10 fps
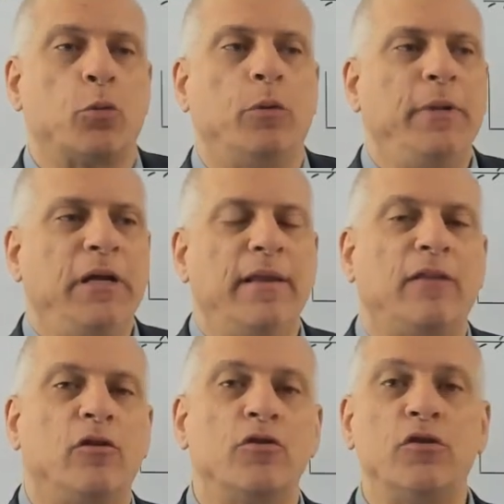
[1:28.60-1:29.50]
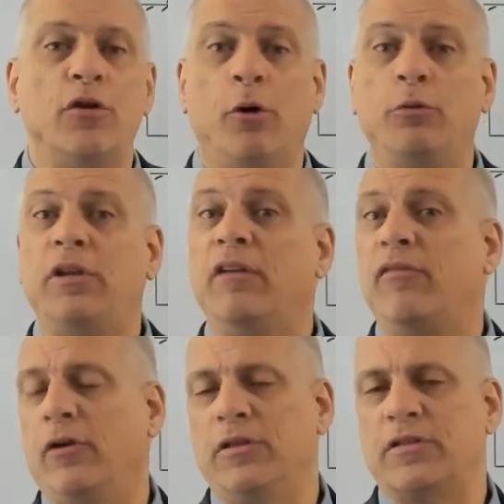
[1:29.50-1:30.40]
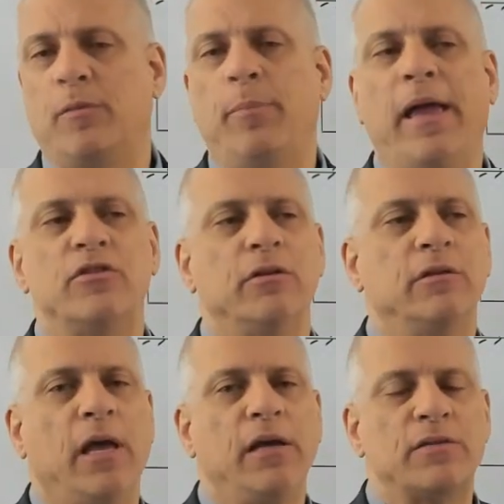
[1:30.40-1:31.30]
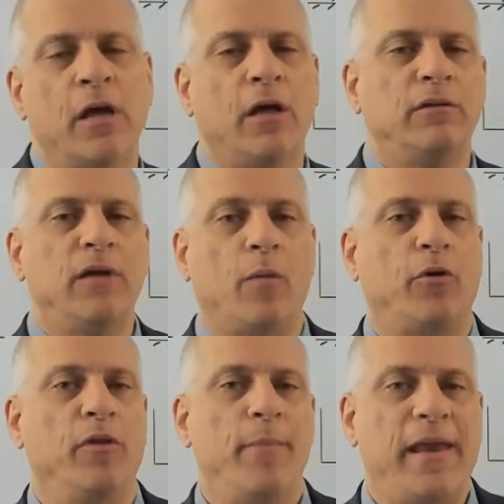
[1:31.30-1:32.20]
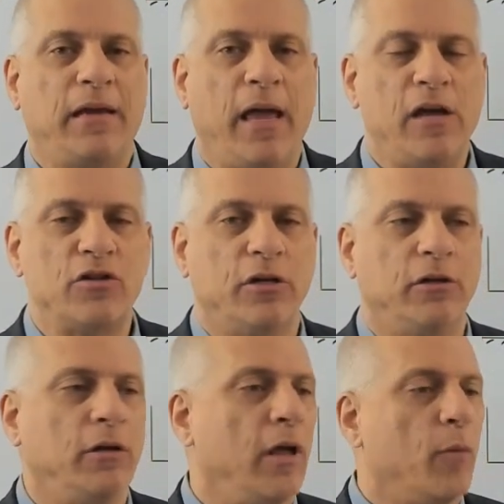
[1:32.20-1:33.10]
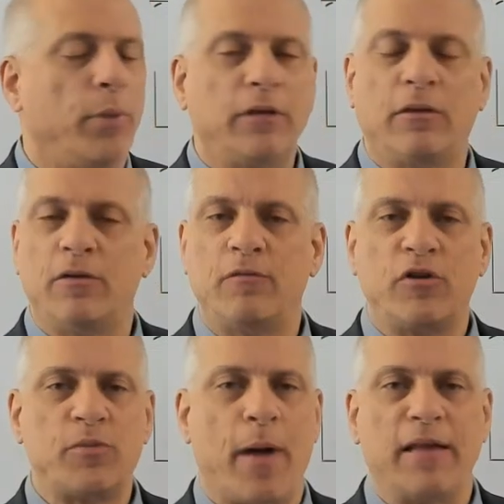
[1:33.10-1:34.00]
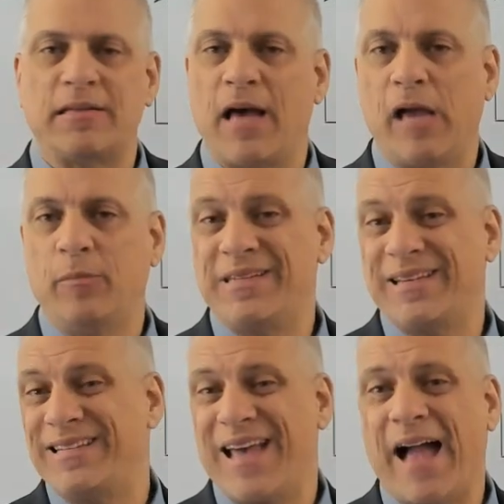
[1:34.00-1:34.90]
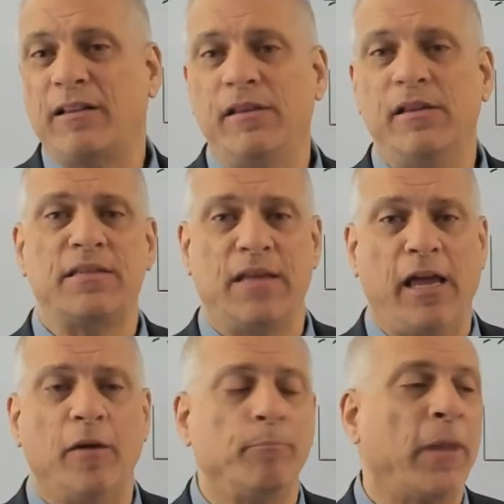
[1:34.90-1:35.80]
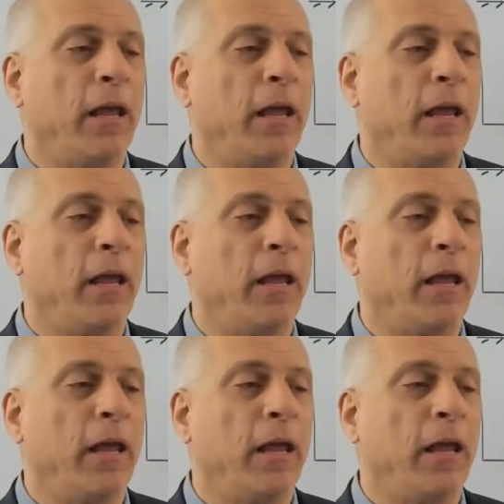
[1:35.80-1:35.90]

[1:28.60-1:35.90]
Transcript: would mean that there's no difference. The patient takes double the medication, but the response time is exactly the same.